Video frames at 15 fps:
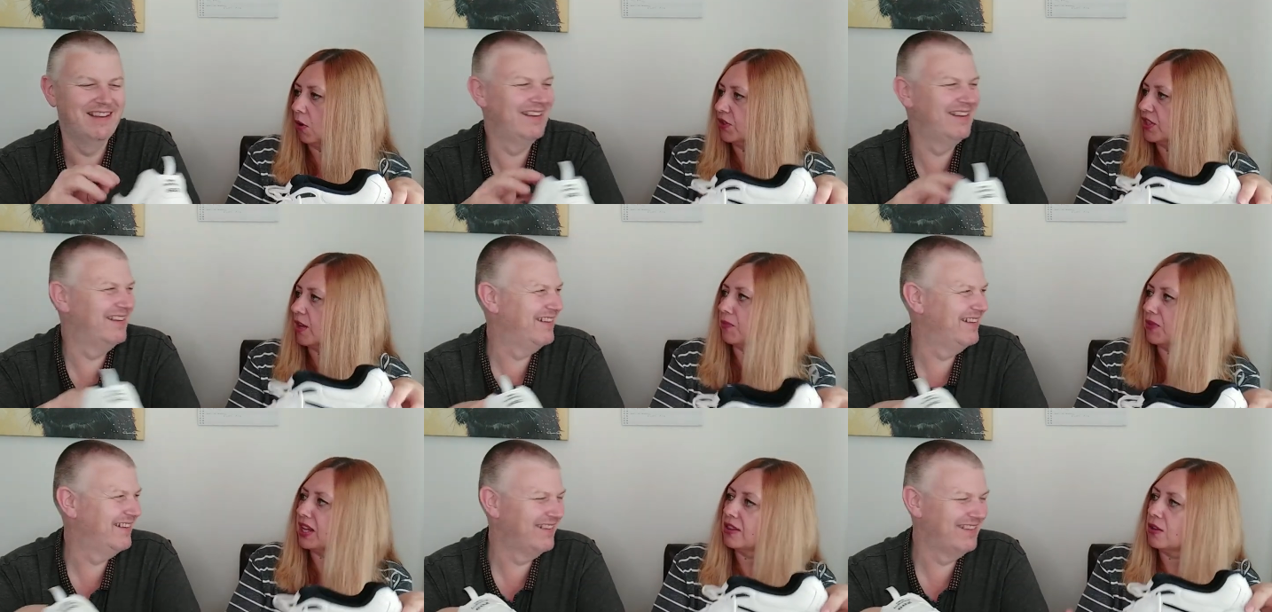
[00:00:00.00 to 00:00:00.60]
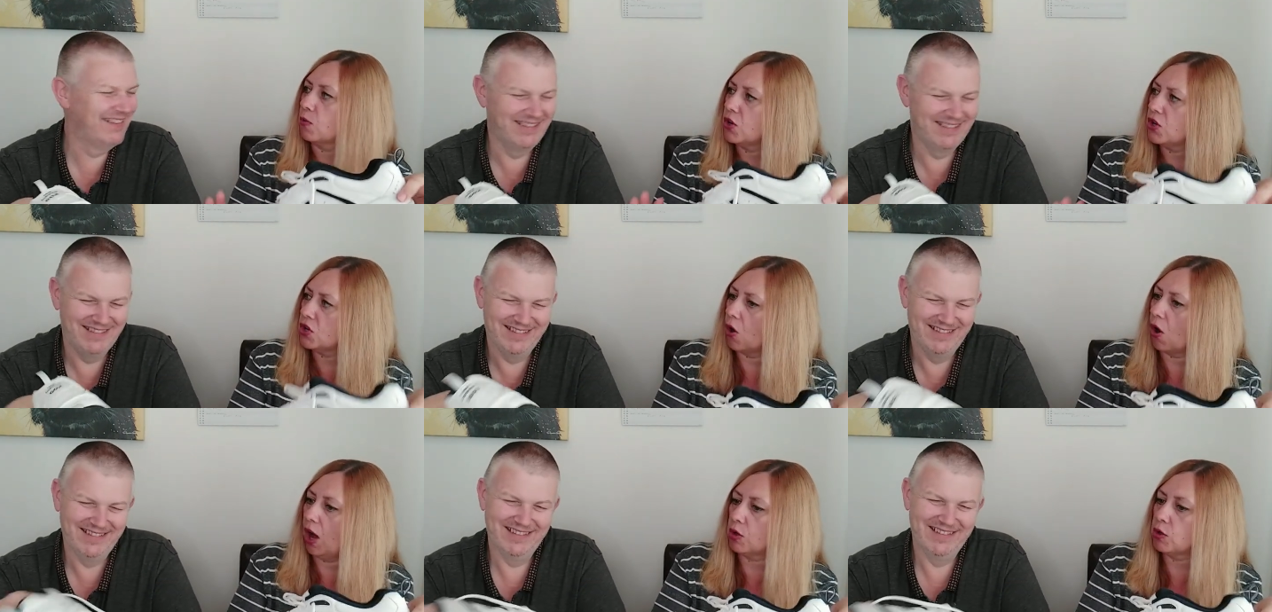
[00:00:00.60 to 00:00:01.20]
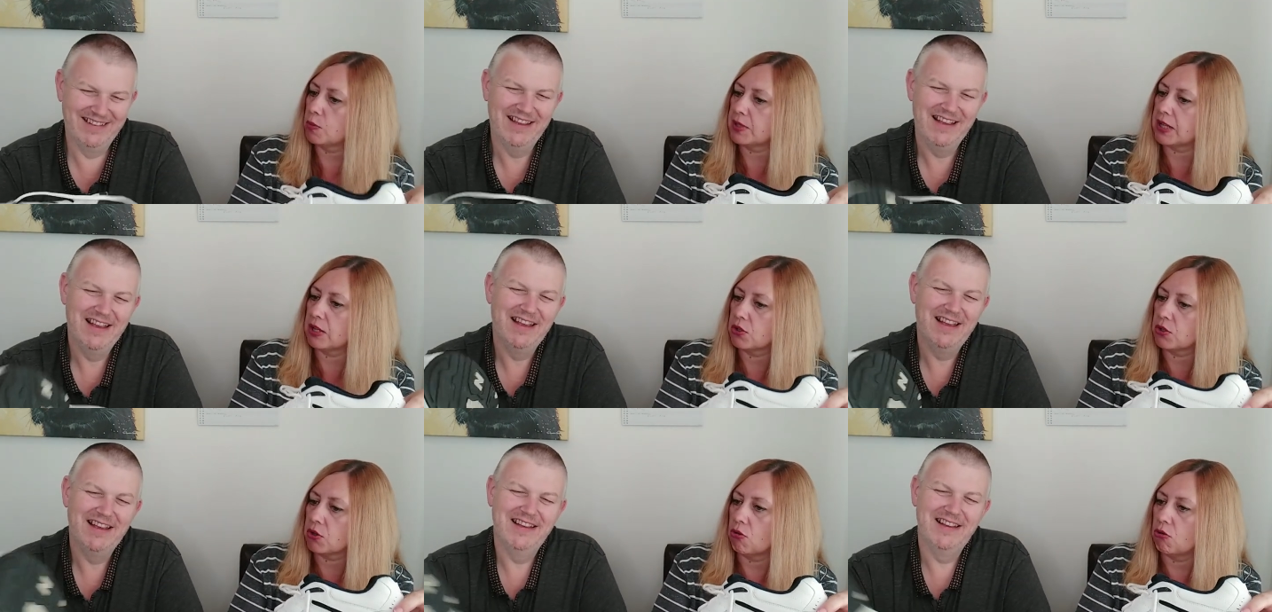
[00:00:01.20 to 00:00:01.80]
Speaker 1: on something that we're not hundred
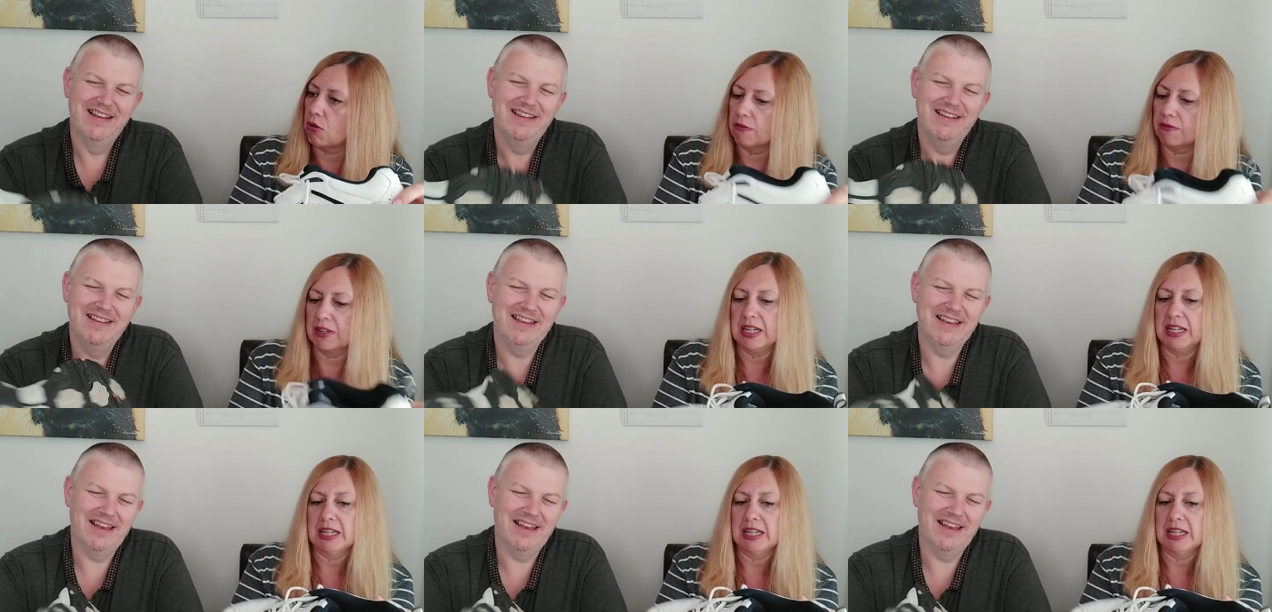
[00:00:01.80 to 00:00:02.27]
percent sure of.